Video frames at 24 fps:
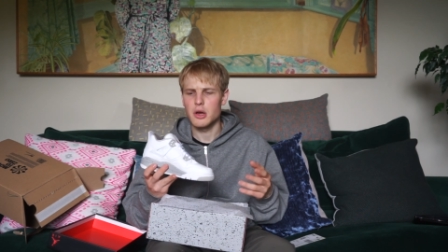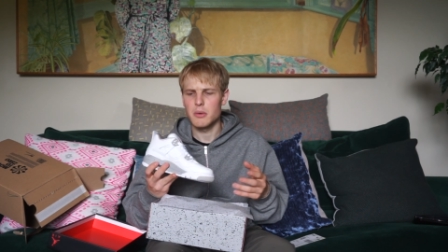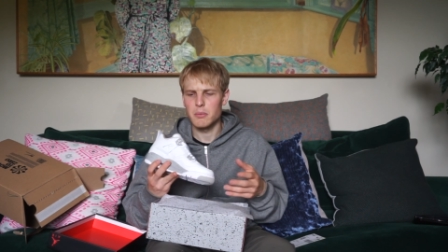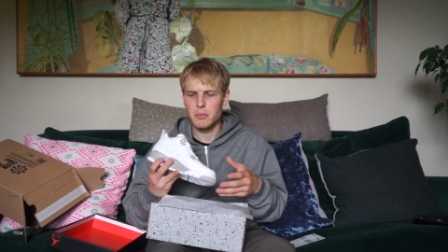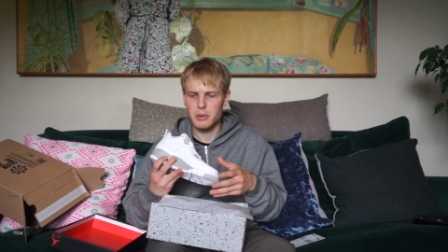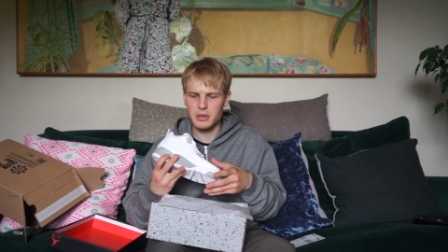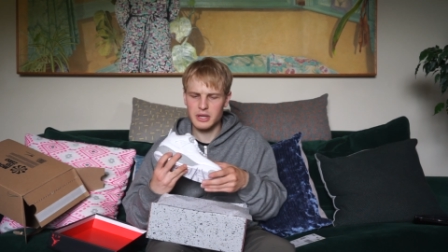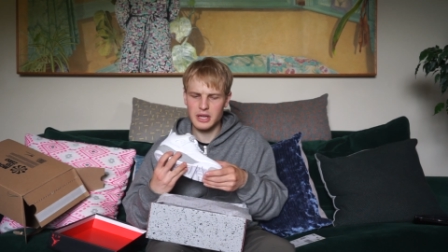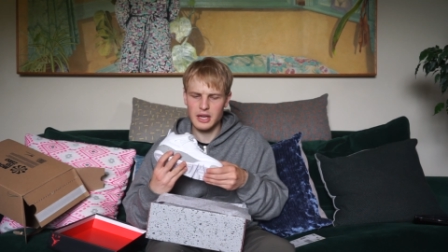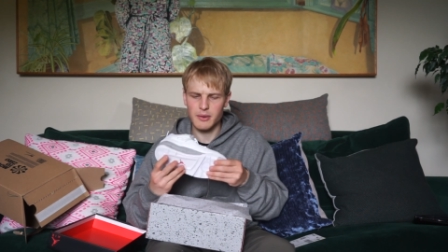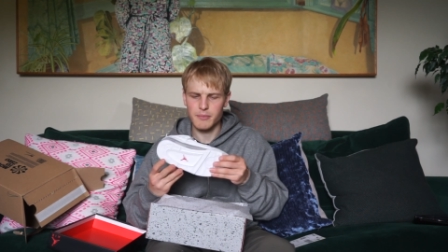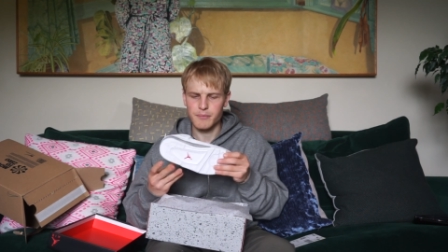
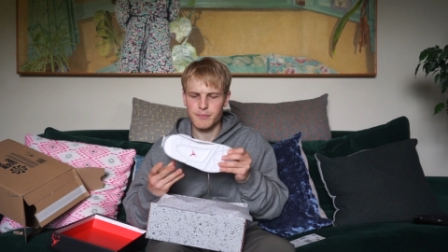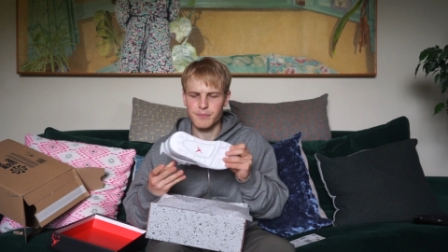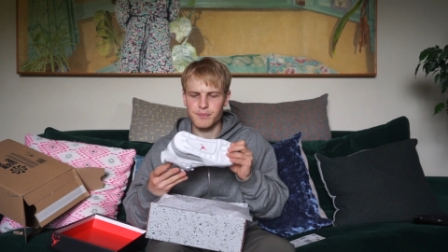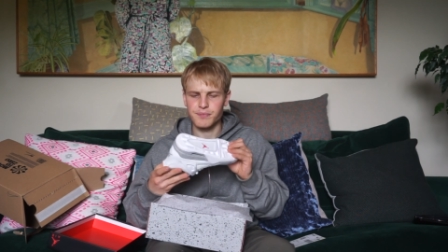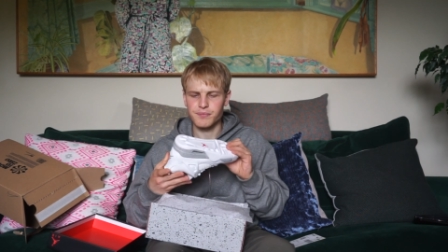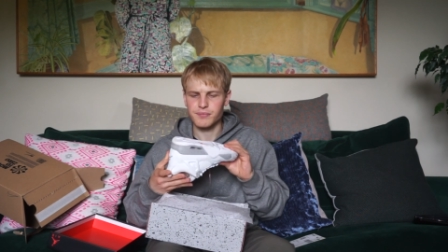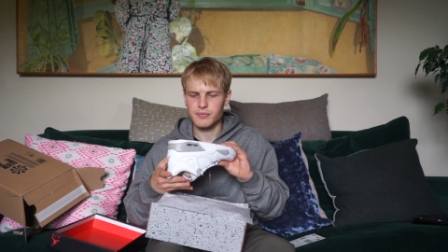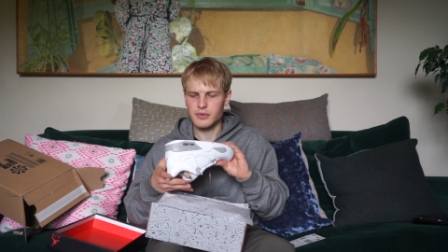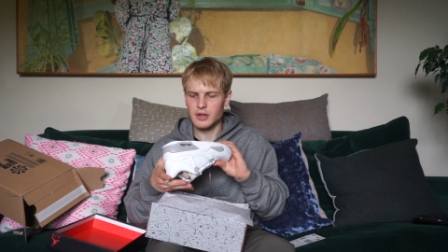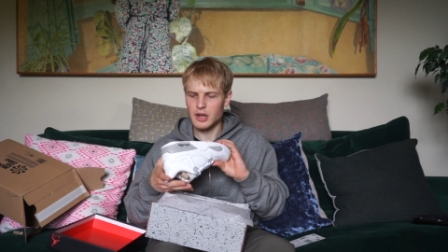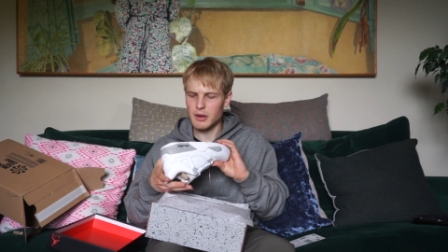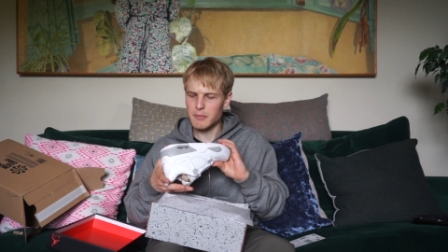But yeah,
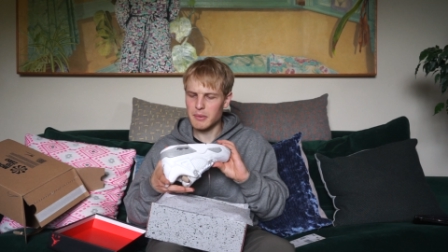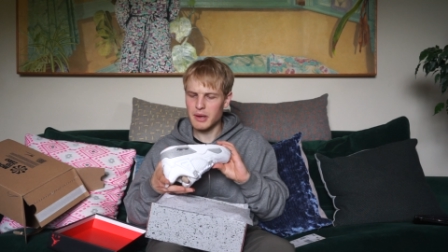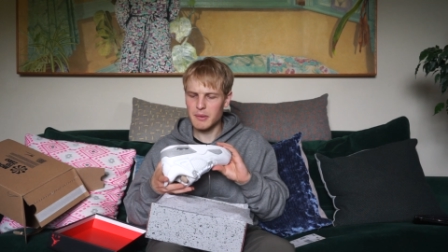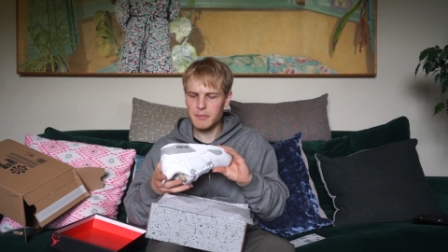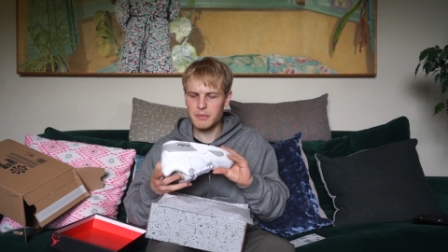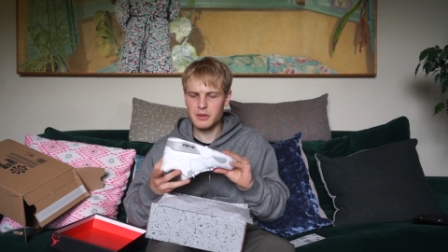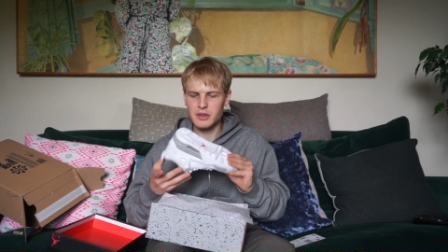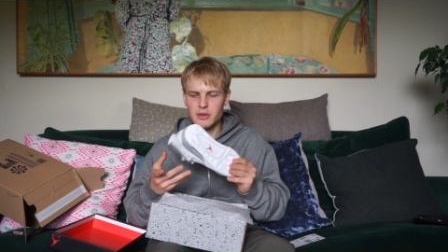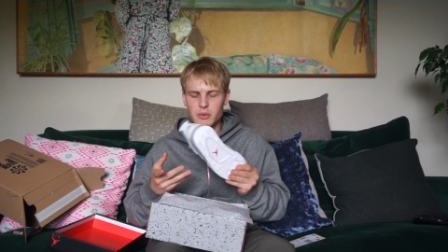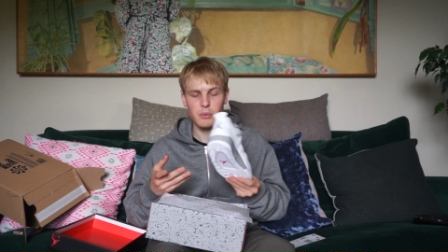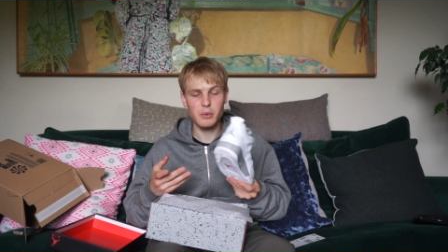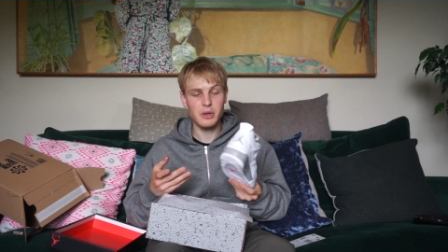I'm
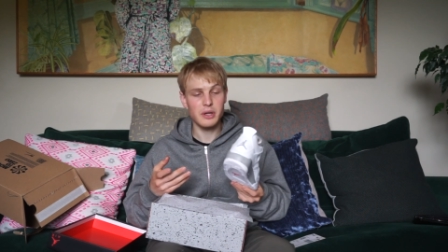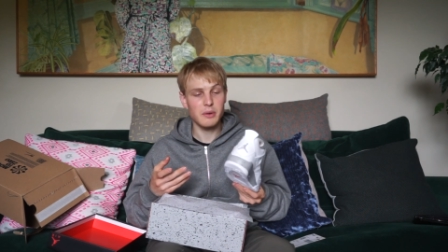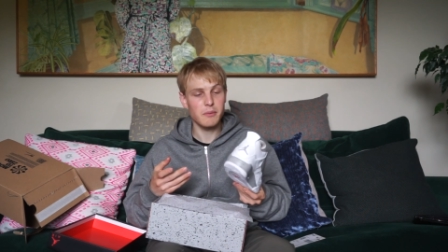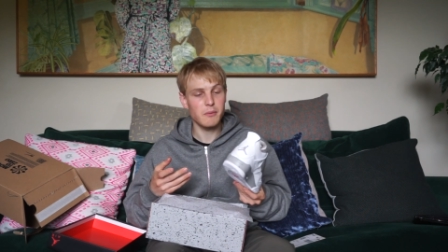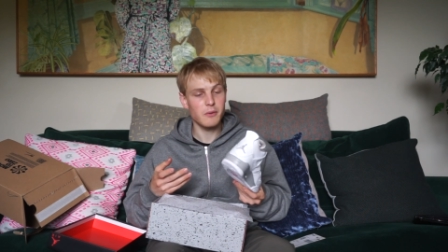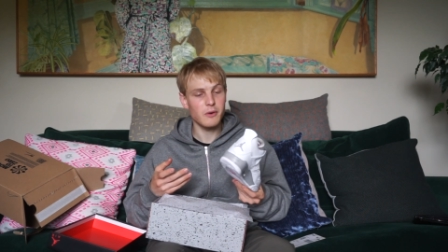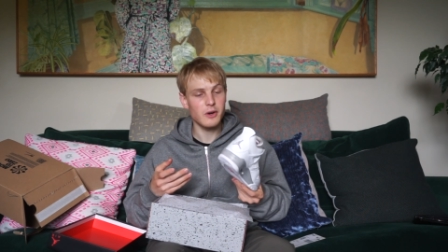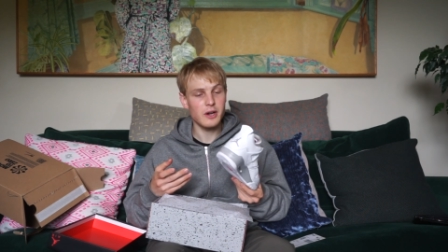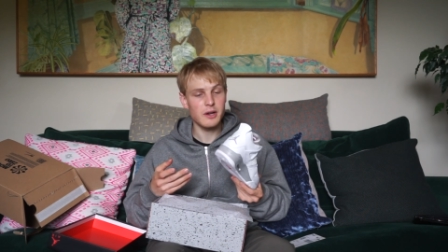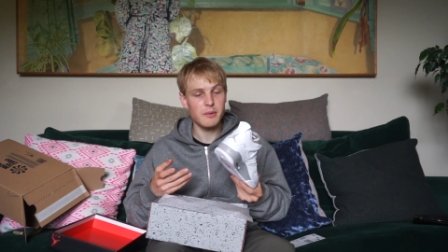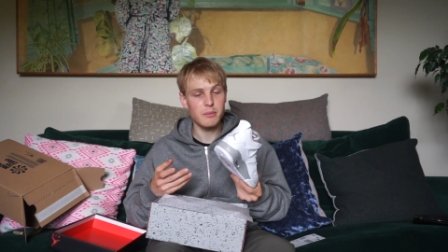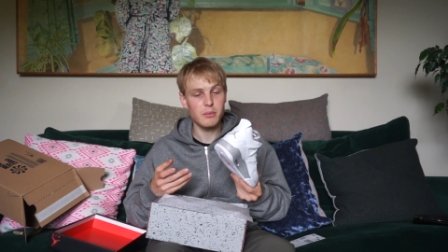happy that we
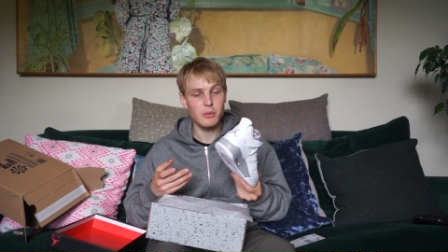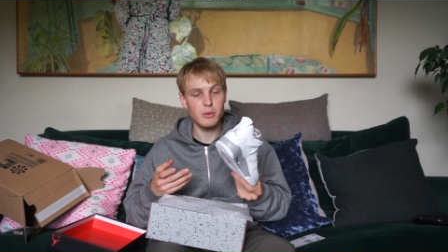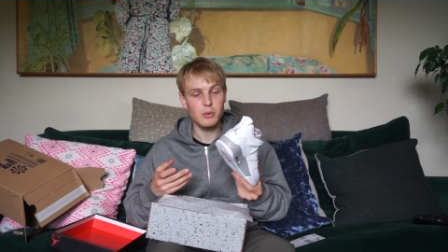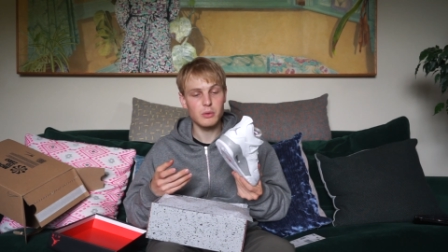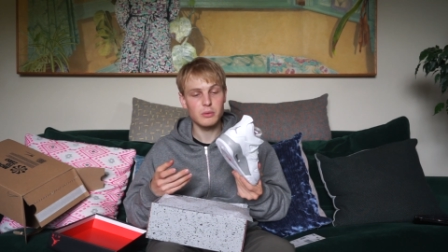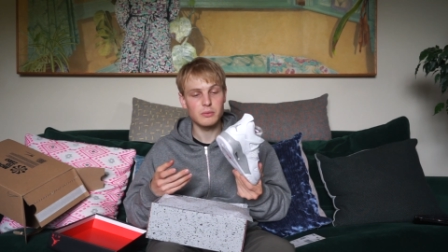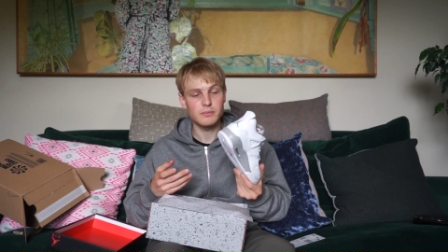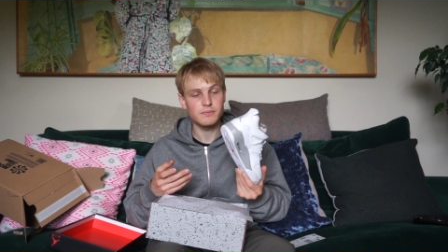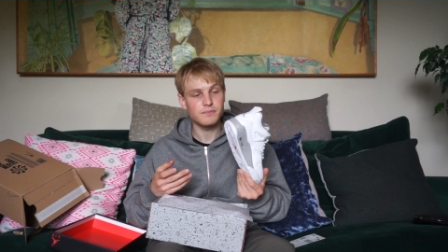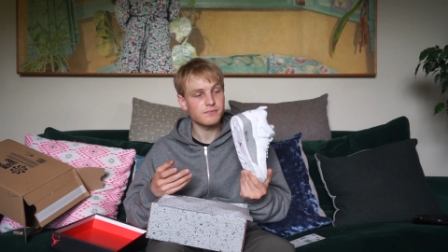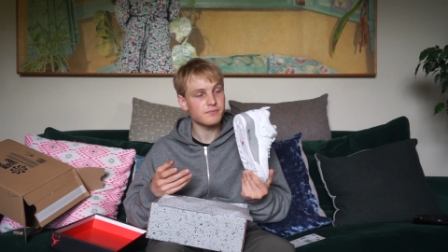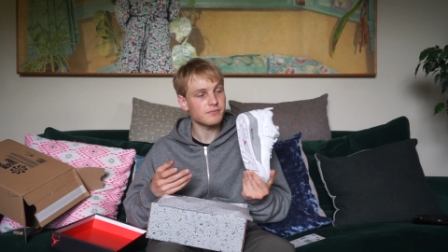were
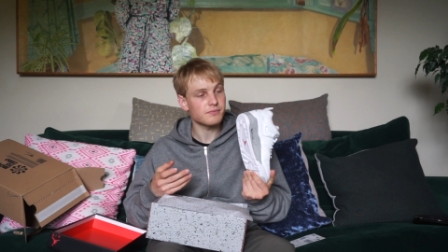able